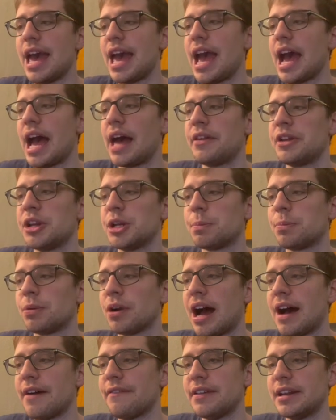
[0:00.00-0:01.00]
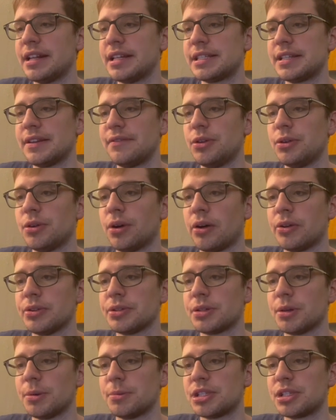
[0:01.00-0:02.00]
And then your profit is if you
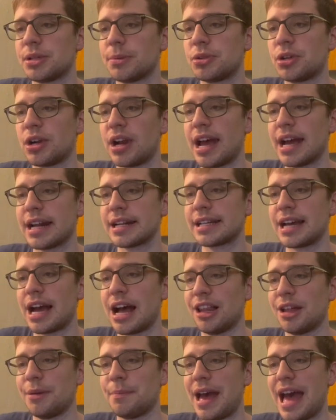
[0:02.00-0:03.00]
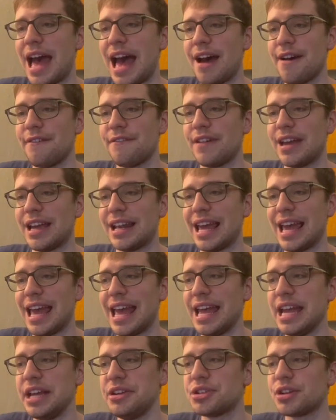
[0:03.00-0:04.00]
also subtract column F and
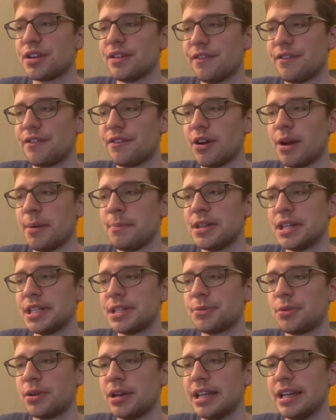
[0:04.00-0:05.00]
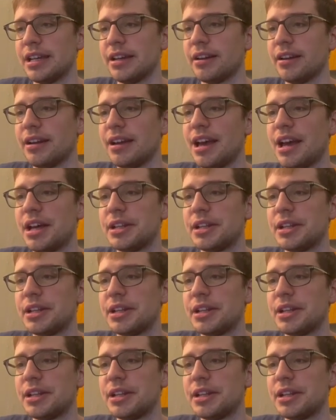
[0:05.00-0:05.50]
H from this one here.